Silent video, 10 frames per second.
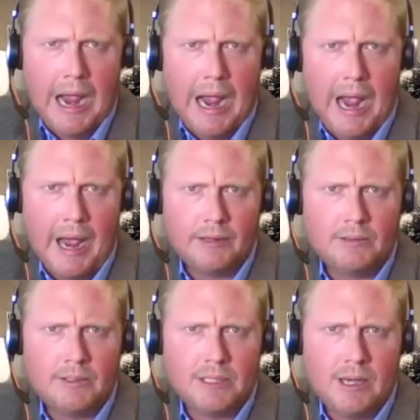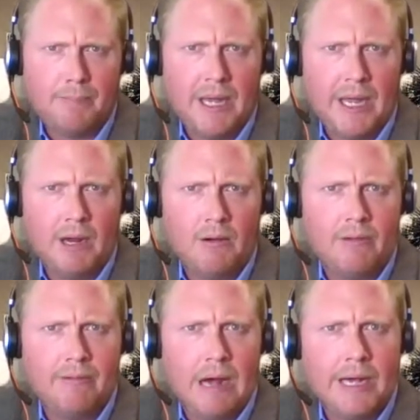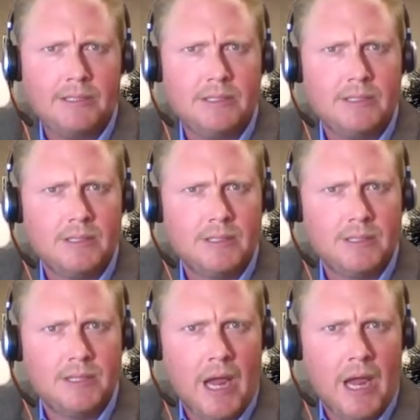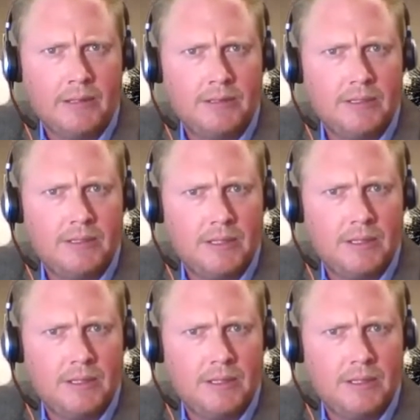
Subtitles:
and a pair of ice skates.